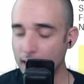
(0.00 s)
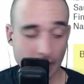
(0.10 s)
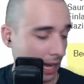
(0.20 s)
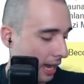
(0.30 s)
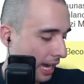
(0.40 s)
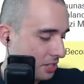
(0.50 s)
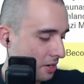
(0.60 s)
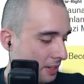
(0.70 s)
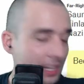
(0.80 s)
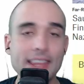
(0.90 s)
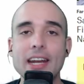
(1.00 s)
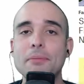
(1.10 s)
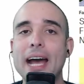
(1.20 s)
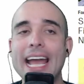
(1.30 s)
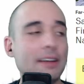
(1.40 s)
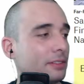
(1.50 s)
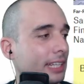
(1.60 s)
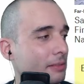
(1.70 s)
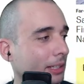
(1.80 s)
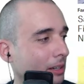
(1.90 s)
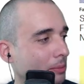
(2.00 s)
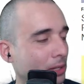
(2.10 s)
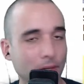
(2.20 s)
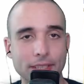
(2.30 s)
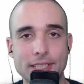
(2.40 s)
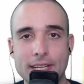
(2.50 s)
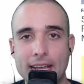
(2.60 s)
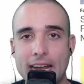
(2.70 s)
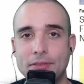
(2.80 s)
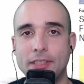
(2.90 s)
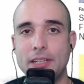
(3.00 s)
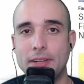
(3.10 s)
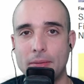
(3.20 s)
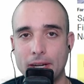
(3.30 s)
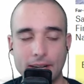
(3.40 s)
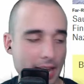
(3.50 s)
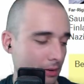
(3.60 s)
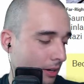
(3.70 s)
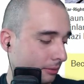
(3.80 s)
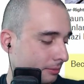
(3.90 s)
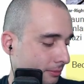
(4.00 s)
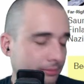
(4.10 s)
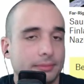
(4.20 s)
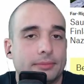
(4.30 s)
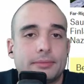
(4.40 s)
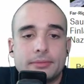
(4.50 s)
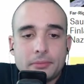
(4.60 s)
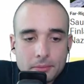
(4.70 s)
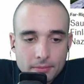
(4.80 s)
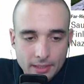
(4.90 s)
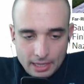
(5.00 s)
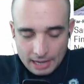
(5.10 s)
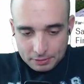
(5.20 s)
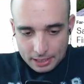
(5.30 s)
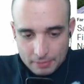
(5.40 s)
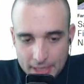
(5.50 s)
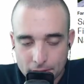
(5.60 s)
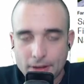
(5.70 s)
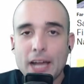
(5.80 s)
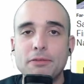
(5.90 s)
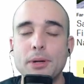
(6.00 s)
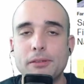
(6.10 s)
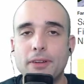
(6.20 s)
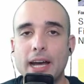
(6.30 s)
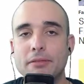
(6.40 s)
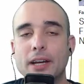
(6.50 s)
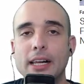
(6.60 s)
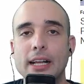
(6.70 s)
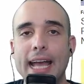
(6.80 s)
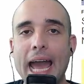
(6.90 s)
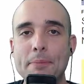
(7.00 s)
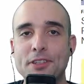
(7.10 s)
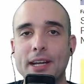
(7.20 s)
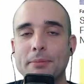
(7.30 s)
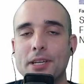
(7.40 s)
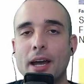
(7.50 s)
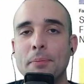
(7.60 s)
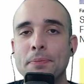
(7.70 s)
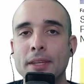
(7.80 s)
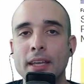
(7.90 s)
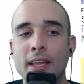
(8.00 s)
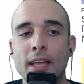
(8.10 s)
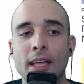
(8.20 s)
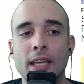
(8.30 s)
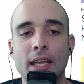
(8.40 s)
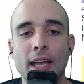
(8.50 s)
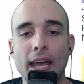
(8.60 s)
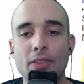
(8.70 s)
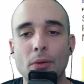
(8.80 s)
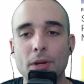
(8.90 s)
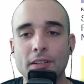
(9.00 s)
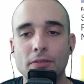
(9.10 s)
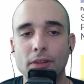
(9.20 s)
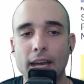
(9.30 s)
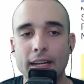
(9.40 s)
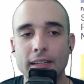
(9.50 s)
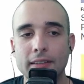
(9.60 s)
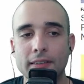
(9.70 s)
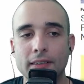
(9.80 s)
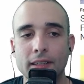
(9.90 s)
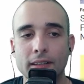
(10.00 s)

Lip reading: I should say that I have to leave a little bit early today. I have to leave in about an hour. I have to leave at 5:45 Amsterdam time, and the reason for that is